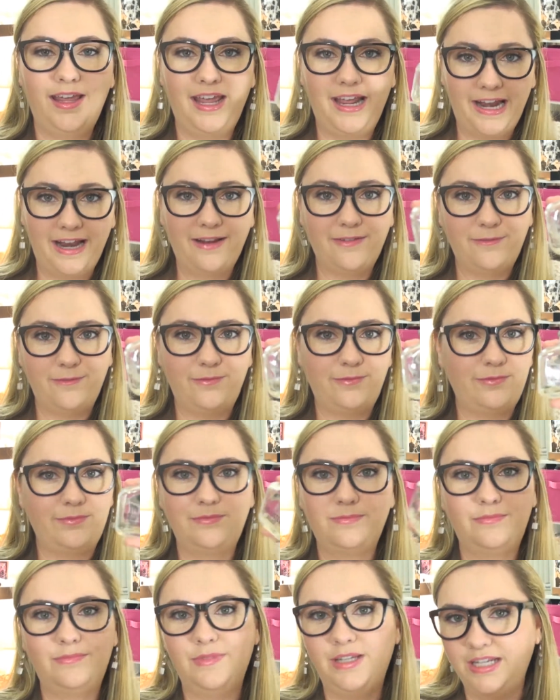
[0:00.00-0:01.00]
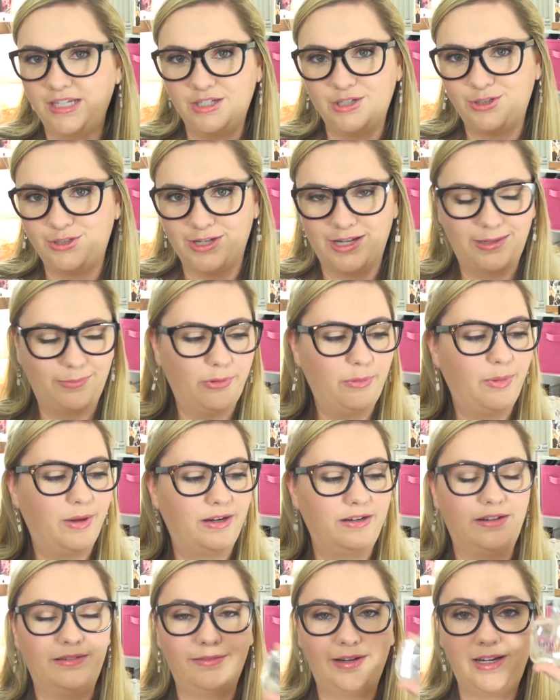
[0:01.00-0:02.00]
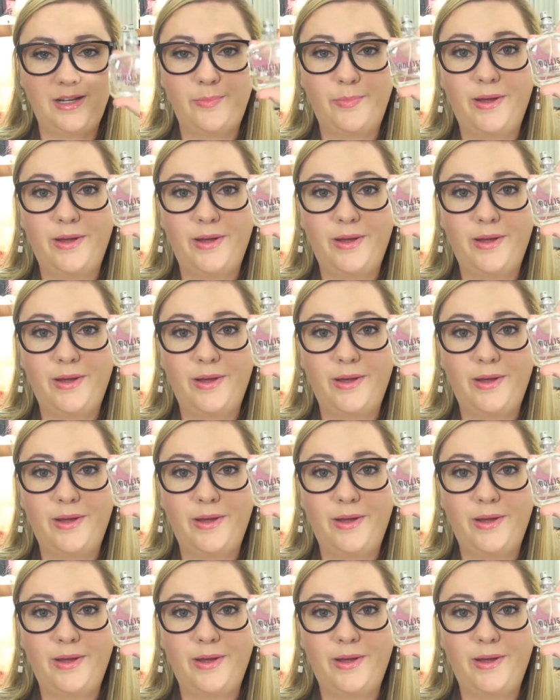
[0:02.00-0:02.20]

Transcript: And I need to shut up about it already,